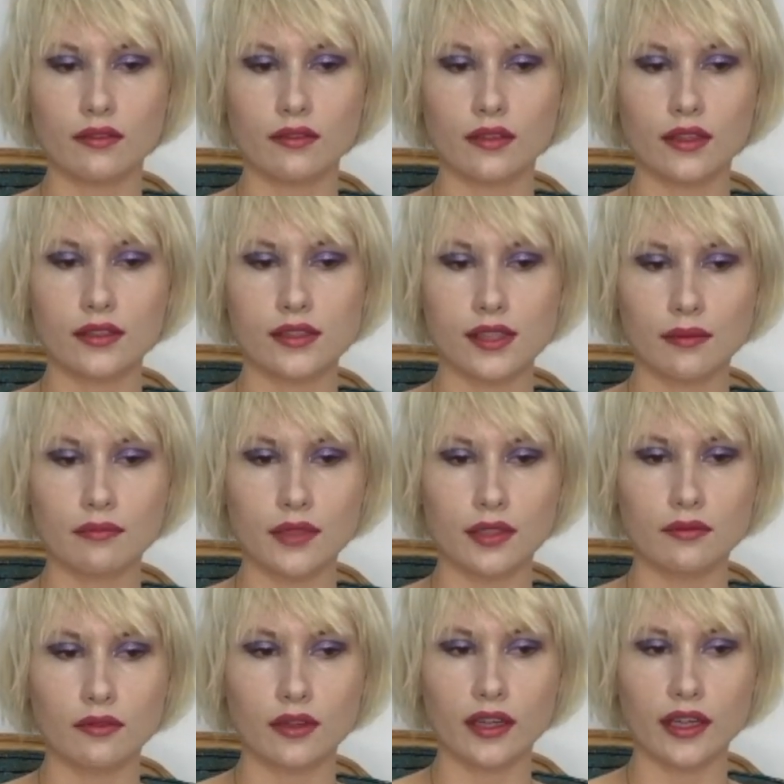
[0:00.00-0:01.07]
it's
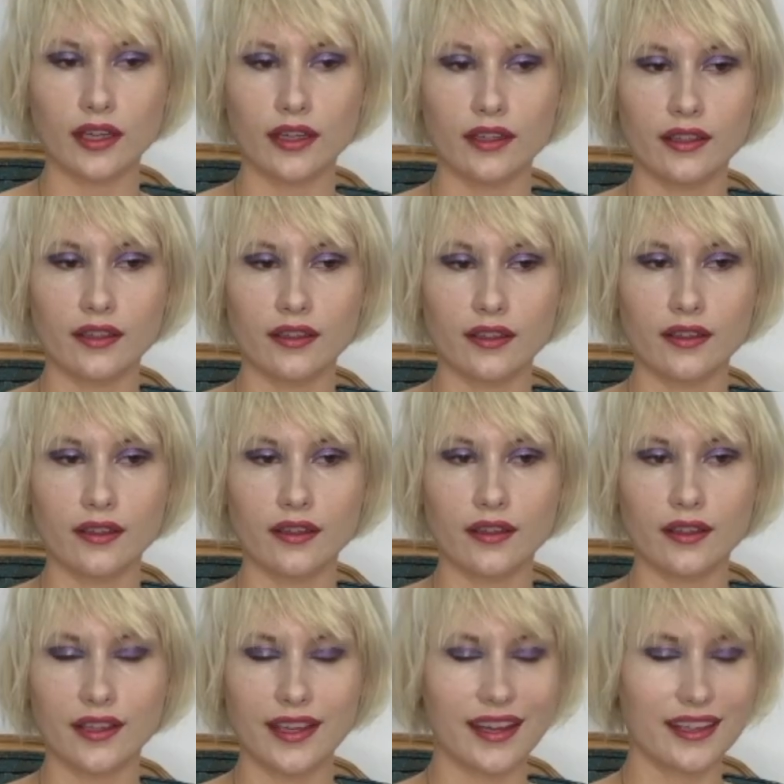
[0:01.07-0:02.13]
something where,
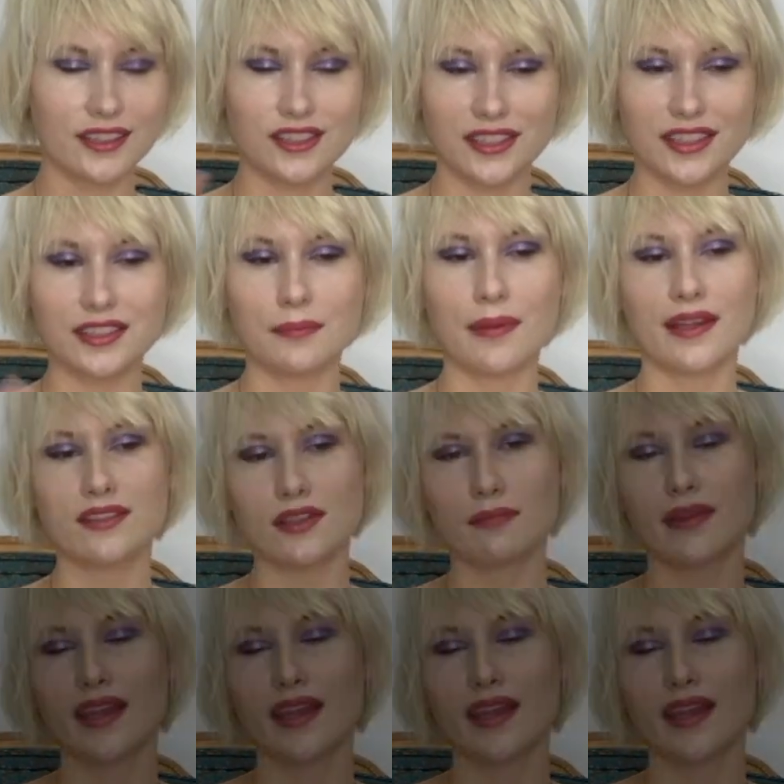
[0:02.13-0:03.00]
yeah, it depends on my